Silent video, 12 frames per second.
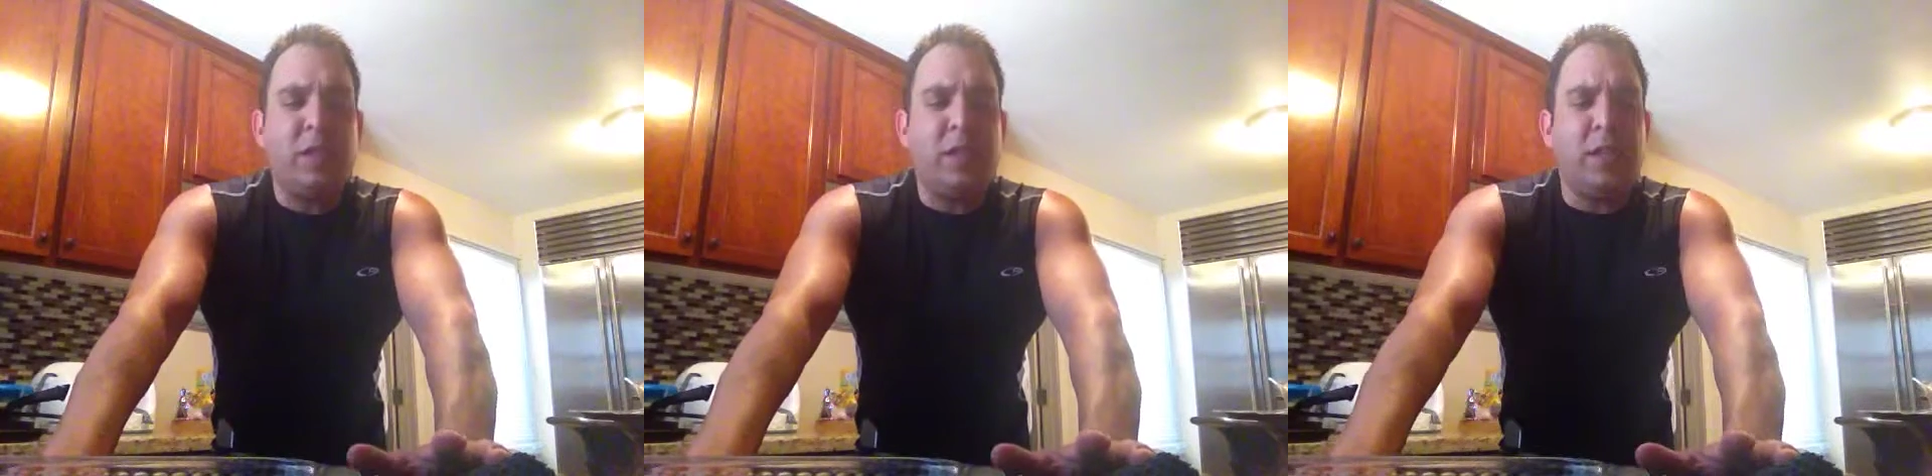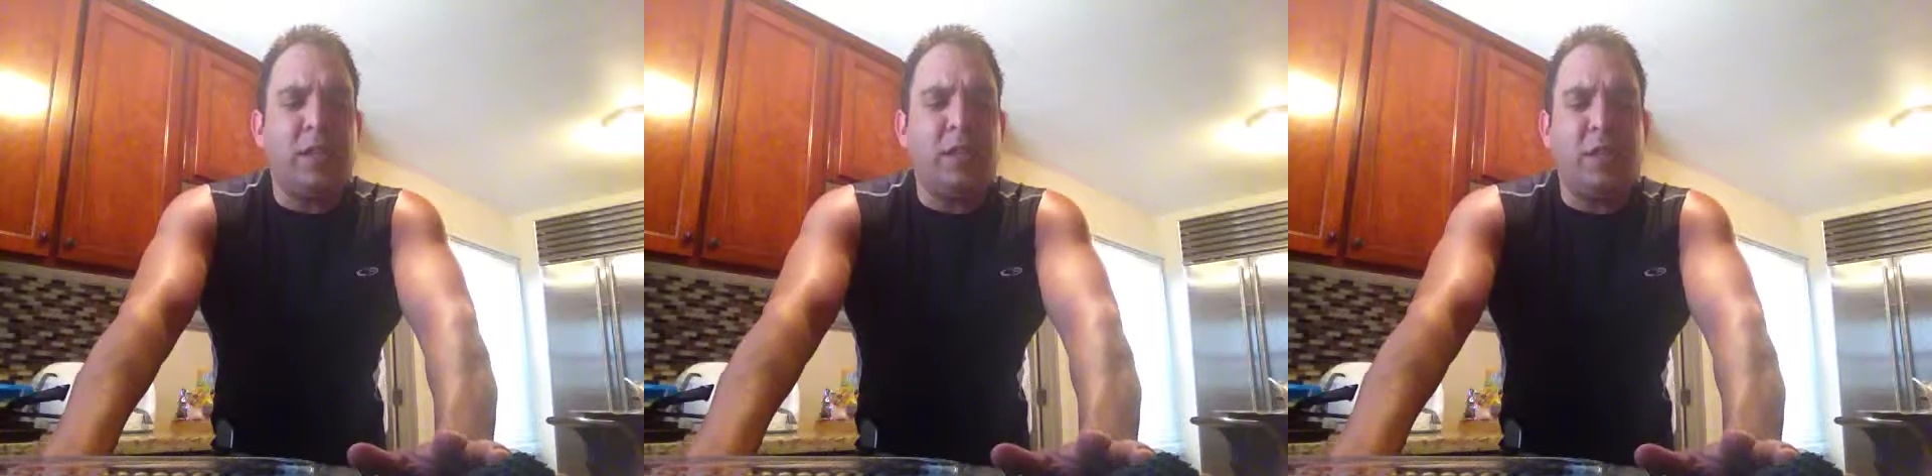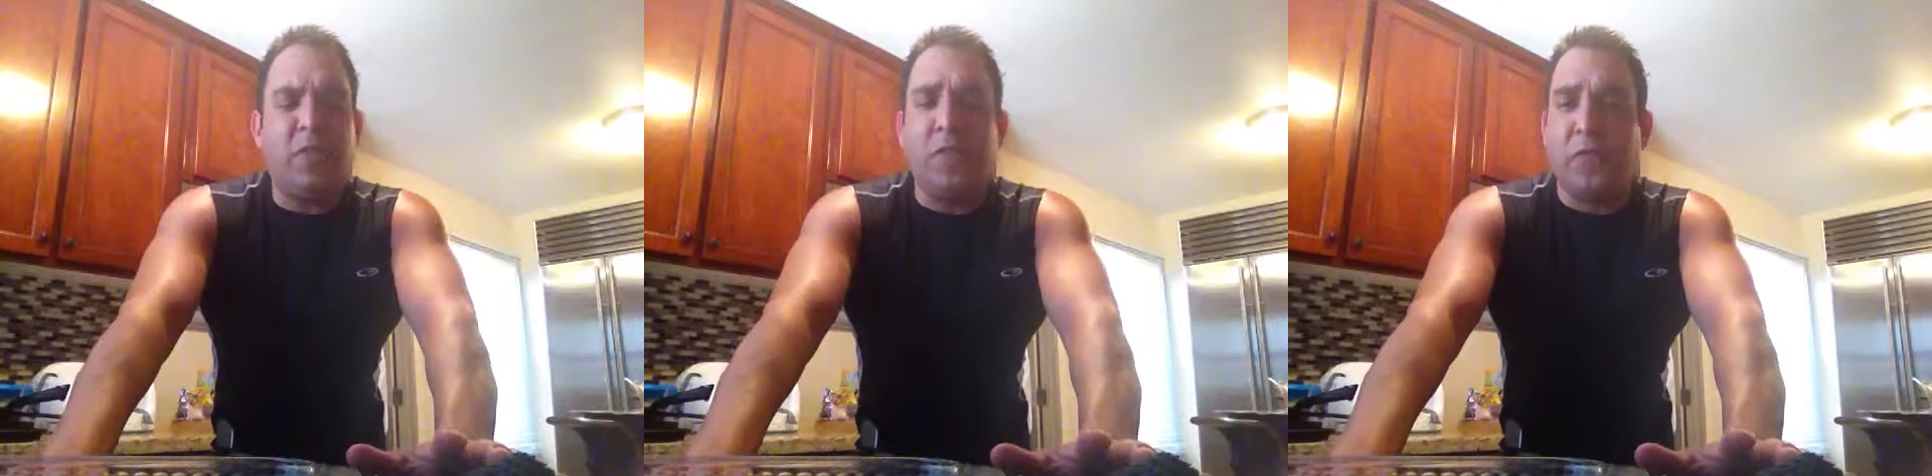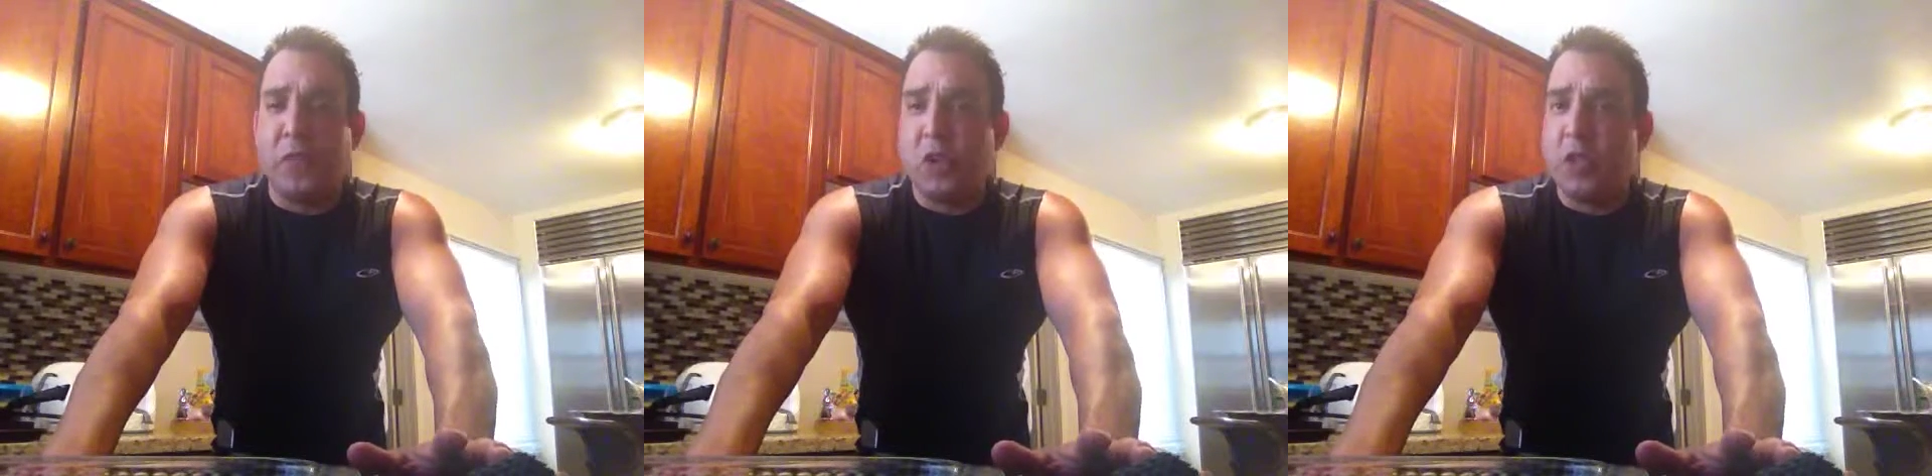This is a
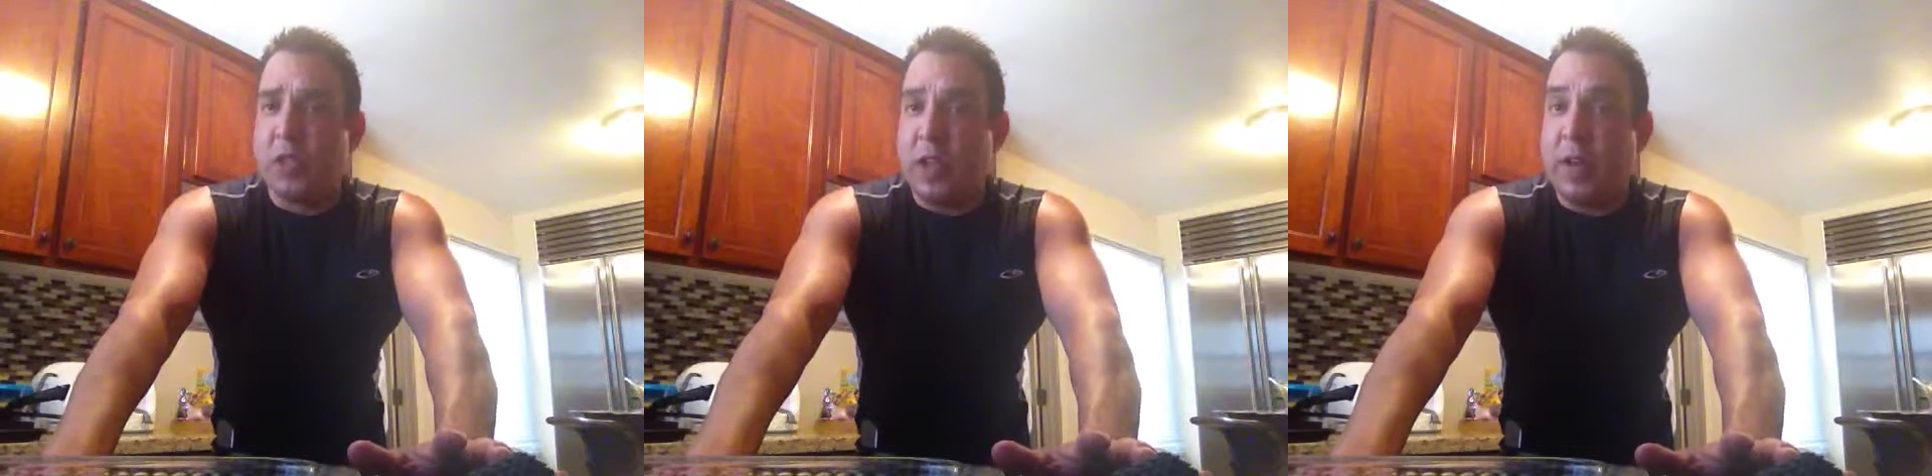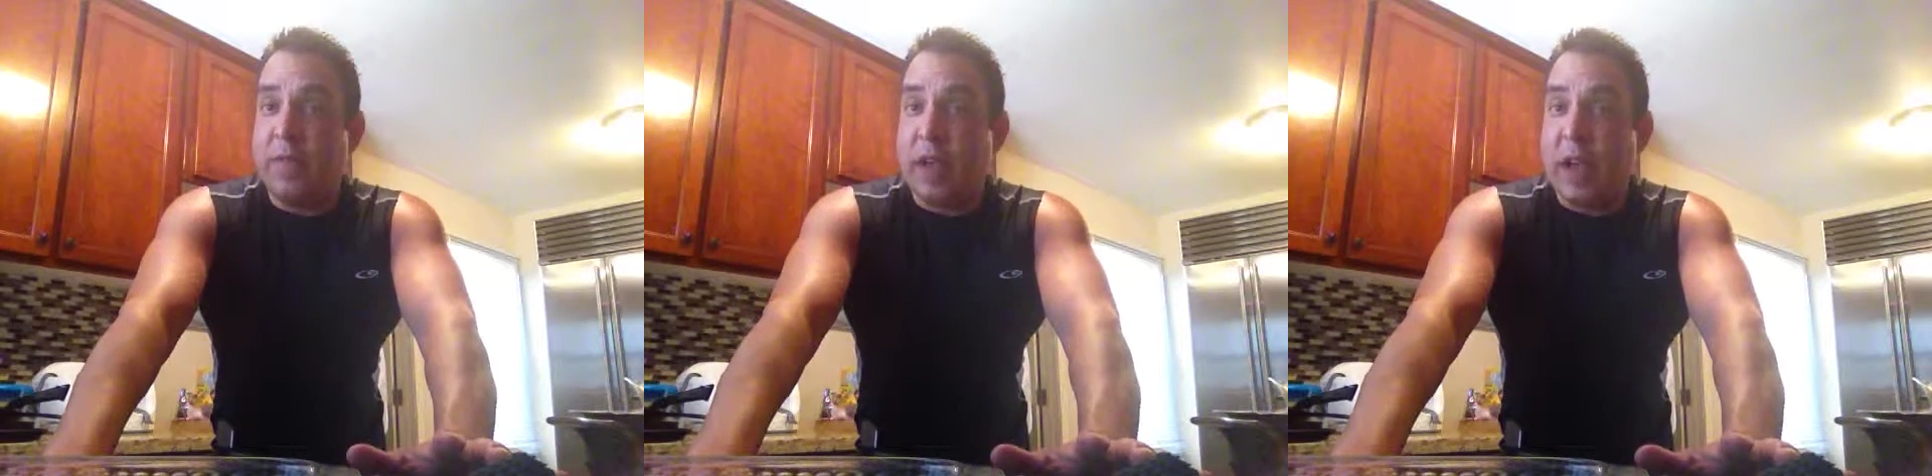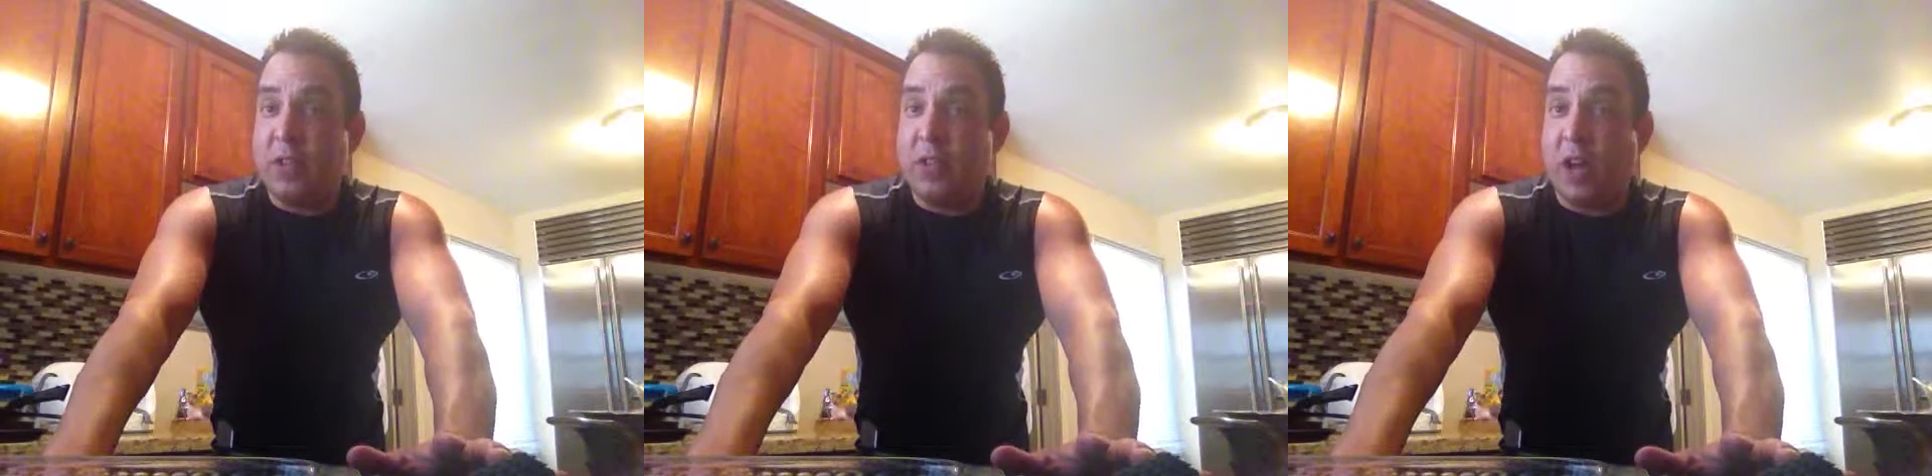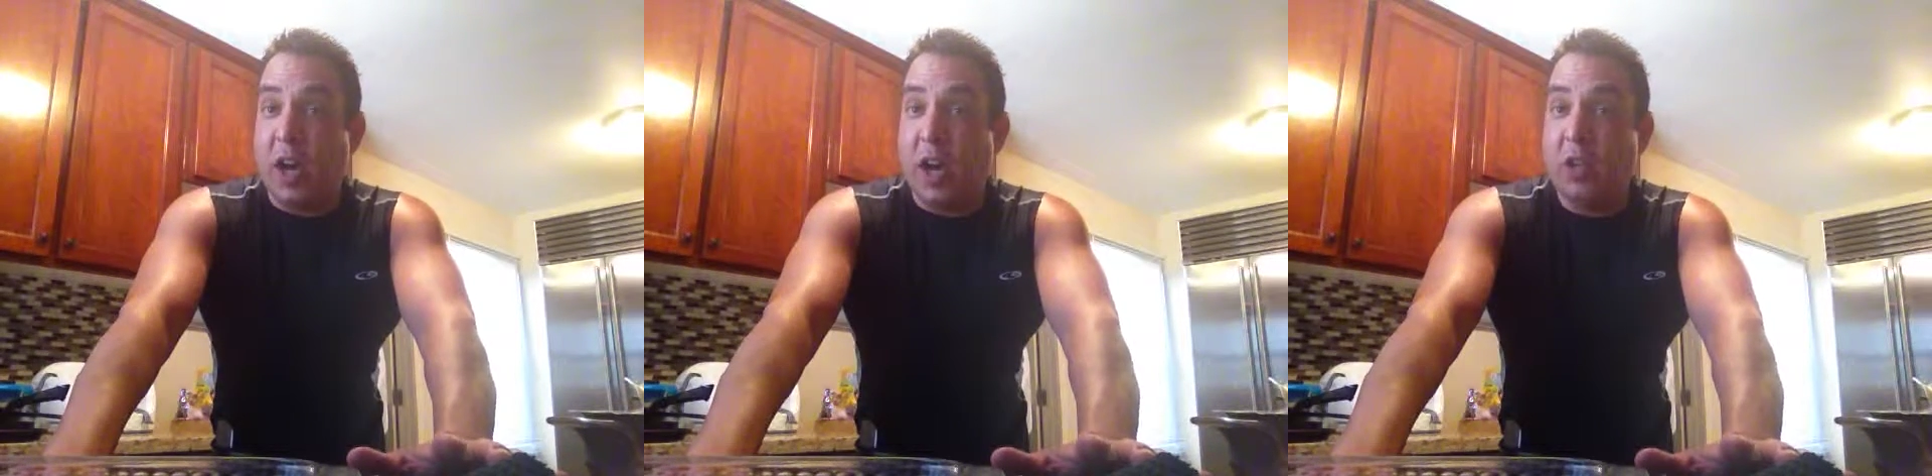different version of that
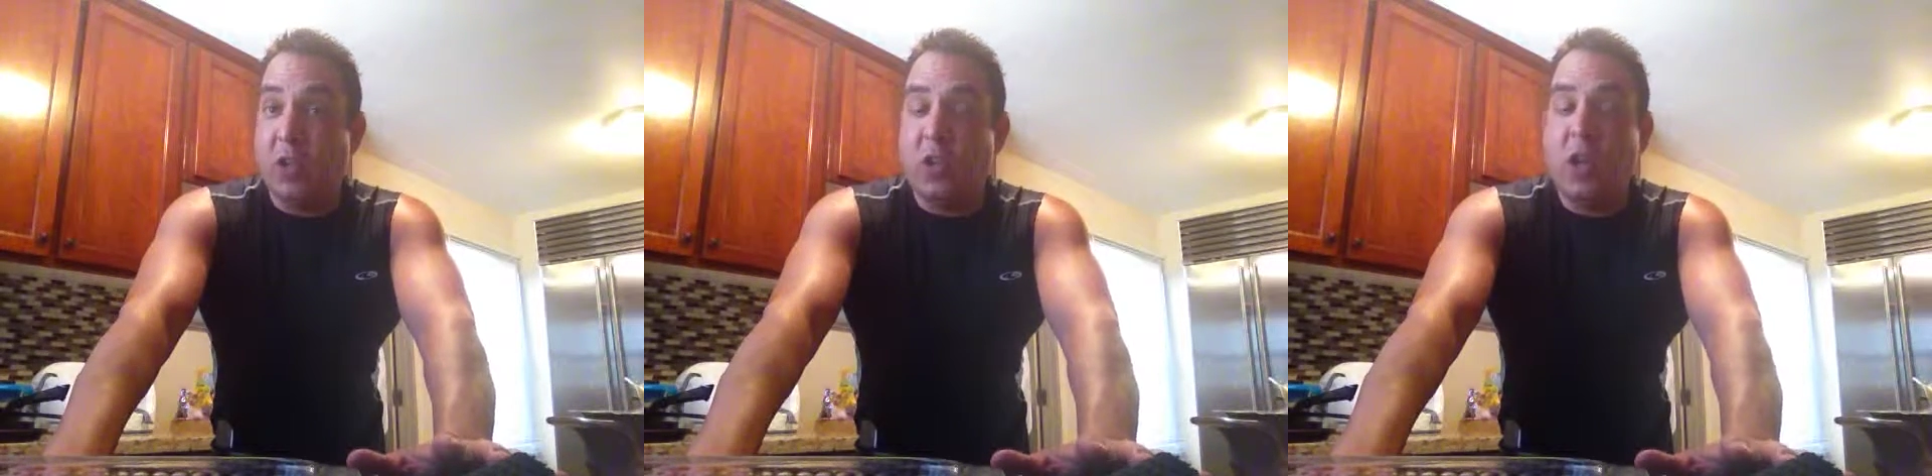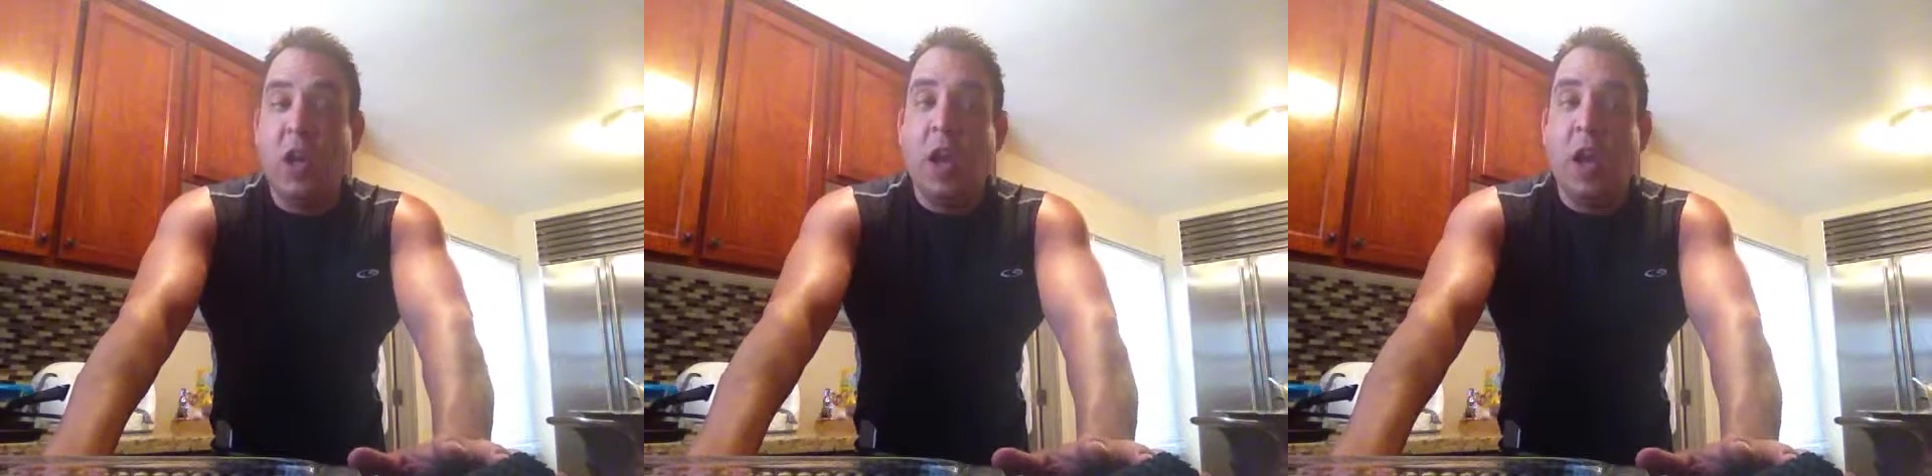sauce,